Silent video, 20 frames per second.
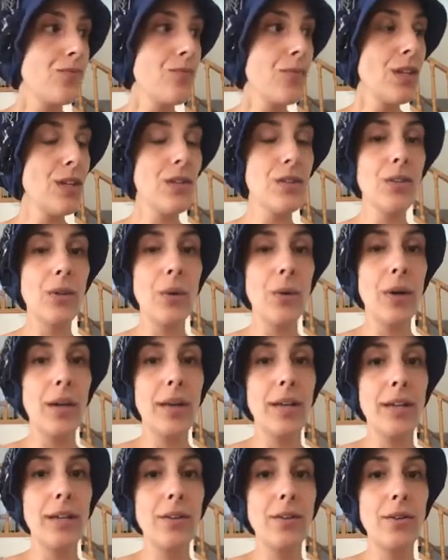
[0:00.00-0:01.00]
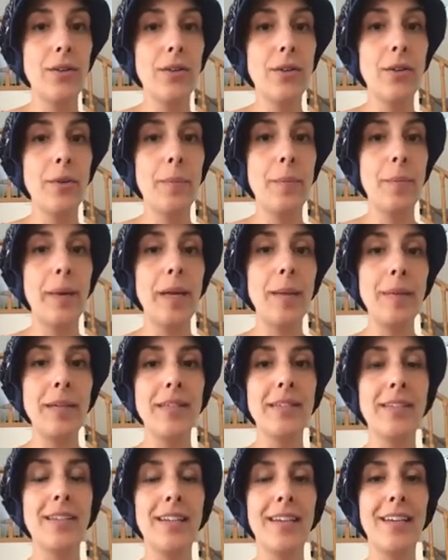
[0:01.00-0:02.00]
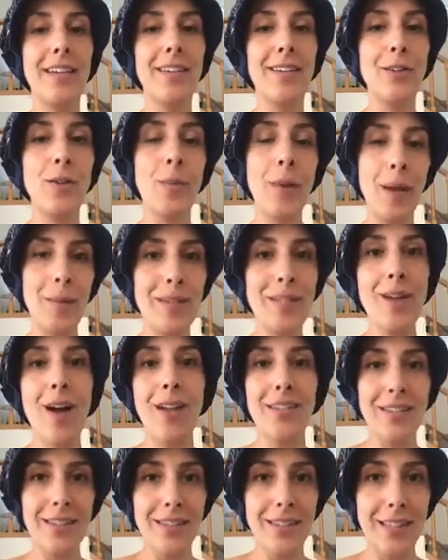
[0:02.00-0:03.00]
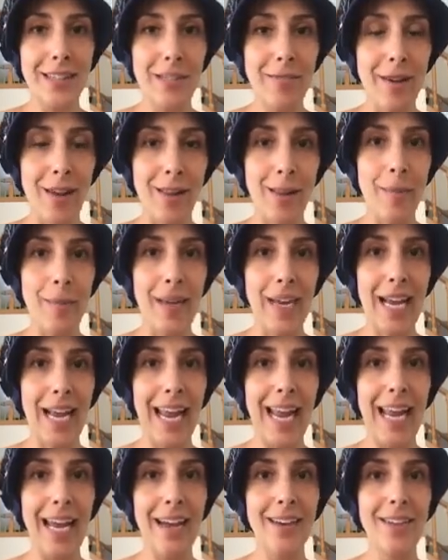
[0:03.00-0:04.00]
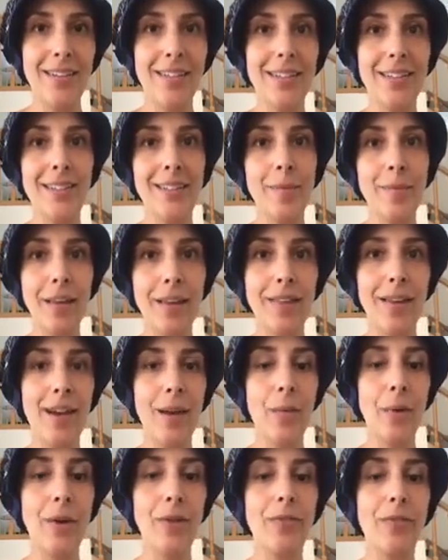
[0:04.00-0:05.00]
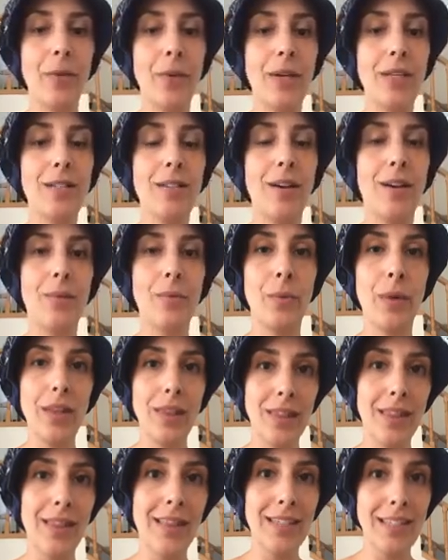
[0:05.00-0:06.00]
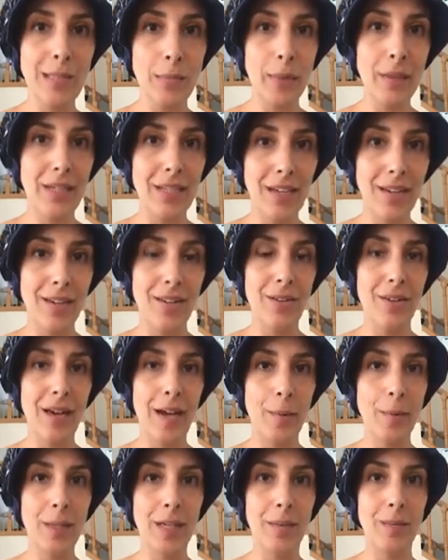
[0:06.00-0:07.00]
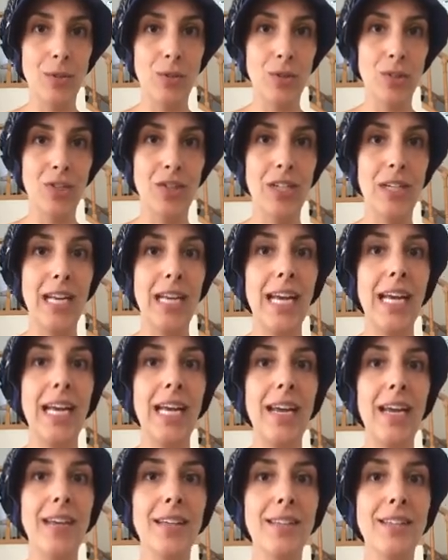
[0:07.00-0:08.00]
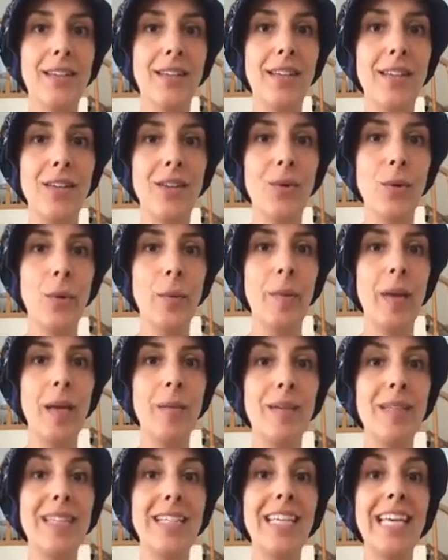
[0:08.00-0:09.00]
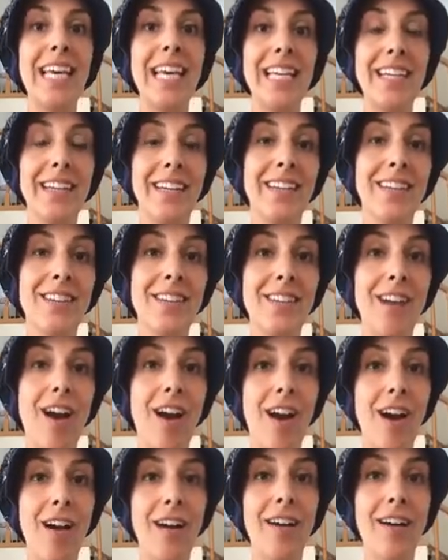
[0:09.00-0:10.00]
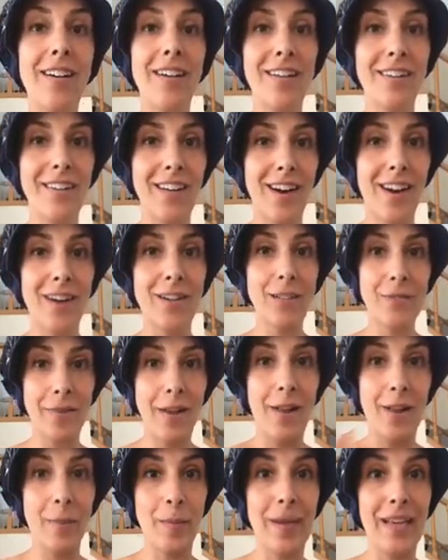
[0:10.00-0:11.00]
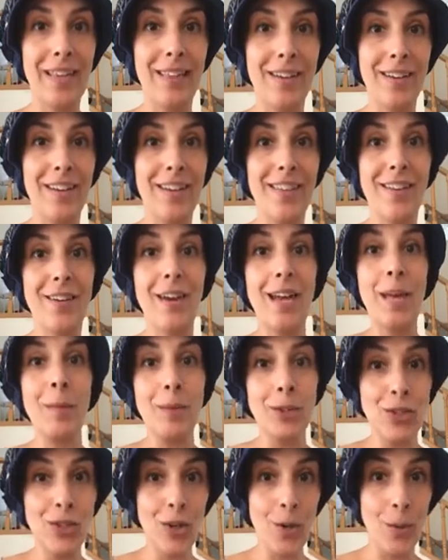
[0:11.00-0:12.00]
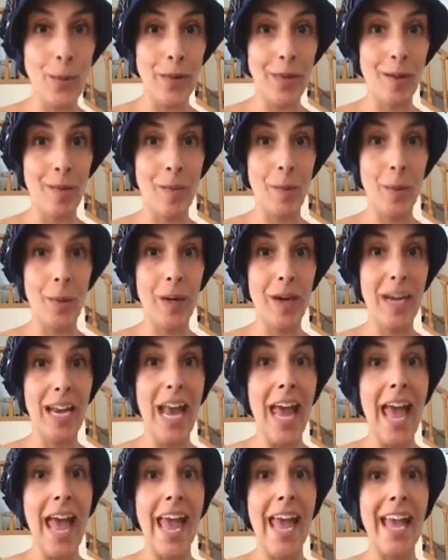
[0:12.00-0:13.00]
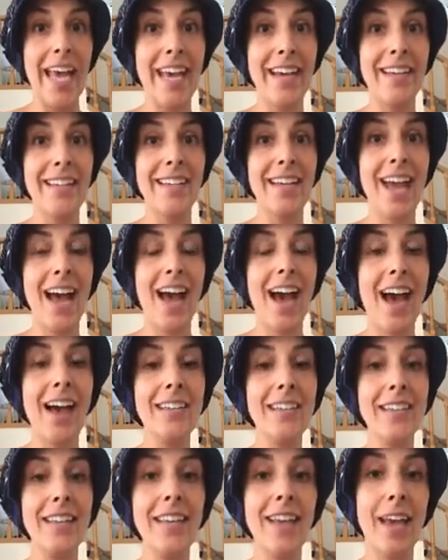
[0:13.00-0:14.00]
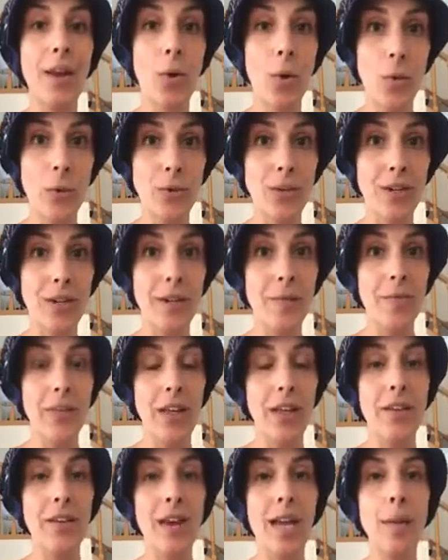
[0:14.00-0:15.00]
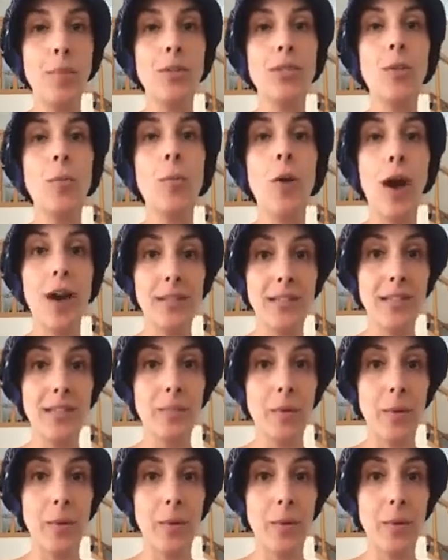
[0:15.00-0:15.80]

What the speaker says: So your baby is constantly developing, and something that I want to focus on with this particular nap time nutrition is your baby's kidneys are developing. They're immature when they're born, and as they get older, they're able to process more